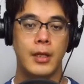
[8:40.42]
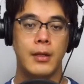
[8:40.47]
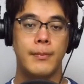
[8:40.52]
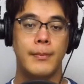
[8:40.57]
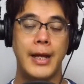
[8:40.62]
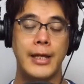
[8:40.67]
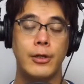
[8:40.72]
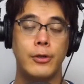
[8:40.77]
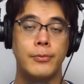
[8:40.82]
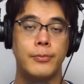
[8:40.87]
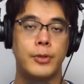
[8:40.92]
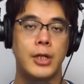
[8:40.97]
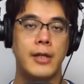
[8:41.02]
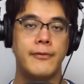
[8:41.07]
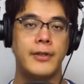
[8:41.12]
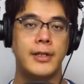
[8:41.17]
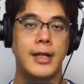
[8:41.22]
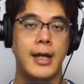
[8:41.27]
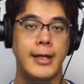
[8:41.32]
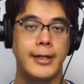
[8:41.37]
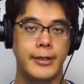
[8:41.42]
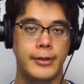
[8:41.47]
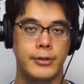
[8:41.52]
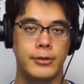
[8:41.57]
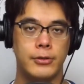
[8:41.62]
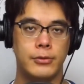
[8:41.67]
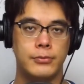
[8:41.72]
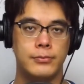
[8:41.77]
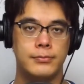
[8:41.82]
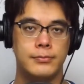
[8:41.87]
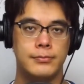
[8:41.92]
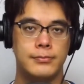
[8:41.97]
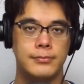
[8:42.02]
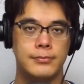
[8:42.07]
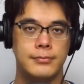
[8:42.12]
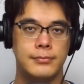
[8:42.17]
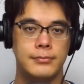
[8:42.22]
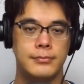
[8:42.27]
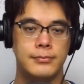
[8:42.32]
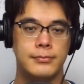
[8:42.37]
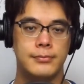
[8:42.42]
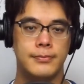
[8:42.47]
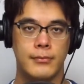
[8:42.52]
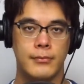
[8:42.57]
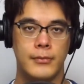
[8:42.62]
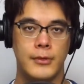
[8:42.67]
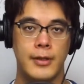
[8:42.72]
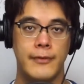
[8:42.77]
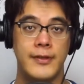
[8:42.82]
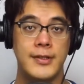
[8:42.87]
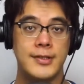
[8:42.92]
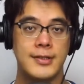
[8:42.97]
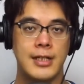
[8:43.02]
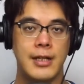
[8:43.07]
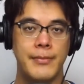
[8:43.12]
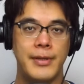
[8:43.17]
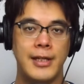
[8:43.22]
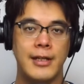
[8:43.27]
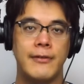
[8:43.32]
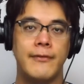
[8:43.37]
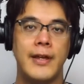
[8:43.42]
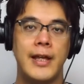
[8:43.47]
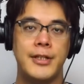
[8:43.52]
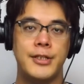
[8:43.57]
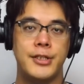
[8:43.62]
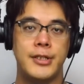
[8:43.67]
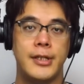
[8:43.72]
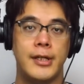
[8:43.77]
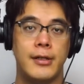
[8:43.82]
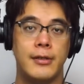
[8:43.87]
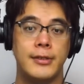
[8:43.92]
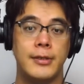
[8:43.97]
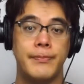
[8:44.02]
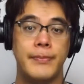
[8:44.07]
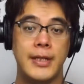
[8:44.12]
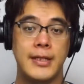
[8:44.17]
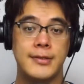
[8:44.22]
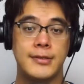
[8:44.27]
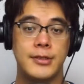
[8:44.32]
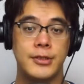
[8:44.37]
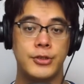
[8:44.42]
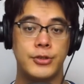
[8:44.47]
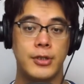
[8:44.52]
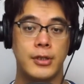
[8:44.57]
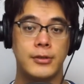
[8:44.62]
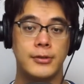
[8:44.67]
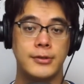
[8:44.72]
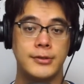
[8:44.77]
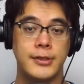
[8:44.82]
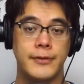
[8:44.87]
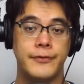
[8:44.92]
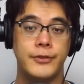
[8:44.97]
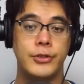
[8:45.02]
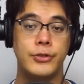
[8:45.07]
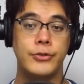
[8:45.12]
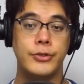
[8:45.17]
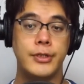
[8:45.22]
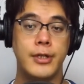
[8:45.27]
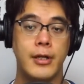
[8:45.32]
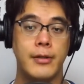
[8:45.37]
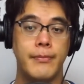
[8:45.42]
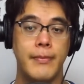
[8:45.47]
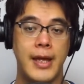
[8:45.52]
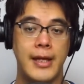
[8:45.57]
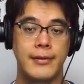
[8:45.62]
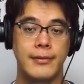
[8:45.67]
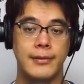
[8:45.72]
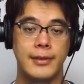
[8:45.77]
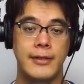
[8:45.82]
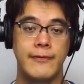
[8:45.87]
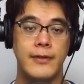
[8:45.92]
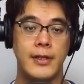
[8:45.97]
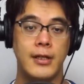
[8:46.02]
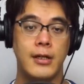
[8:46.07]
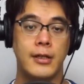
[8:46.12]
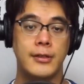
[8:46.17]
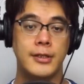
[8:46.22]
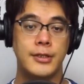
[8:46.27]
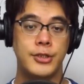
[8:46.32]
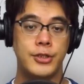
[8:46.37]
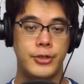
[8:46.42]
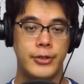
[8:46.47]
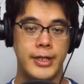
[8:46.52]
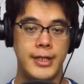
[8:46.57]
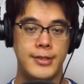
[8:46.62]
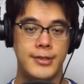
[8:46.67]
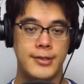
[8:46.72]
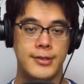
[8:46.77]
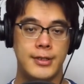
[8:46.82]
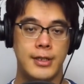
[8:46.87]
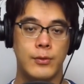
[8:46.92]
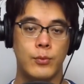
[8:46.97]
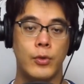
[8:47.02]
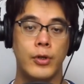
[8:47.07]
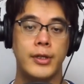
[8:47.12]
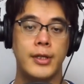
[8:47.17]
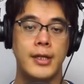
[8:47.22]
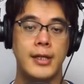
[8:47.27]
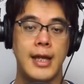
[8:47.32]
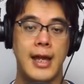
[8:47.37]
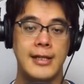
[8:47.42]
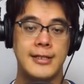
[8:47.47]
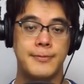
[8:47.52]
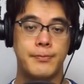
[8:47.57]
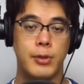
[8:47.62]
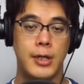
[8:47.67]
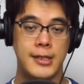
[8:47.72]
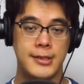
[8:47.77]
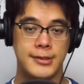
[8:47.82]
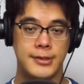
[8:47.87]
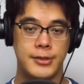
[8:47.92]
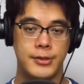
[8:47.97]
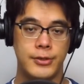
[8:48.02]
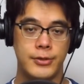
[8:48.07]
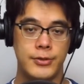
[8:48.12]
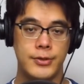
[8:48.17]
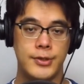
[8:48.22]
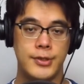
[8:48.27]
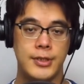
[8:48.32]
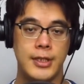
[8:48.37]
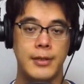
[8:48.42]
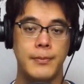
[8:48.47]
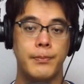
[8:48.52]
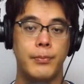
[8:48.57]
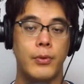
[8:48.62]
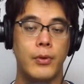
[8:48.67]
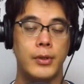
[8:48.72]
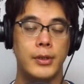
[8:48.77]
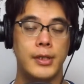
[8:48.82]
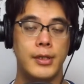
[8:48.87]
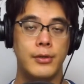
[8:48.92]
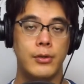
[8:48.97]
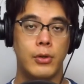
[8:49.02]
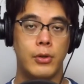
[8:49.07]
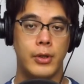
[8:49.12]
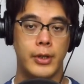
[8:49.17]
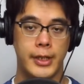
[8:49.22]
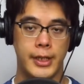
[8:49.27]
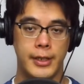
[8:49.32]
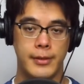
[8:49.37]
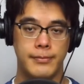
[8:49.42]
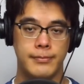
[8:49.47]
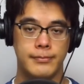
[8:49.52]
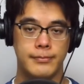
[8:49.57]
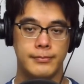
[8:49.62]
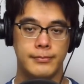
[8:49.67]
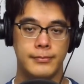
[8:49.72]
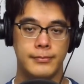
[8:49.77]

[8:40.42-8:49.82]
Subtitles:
My Own Private Idaho. This coming-of-age tale depicts the struggles of two young men living on the streets and working as prostitutes in Portland, Oregon.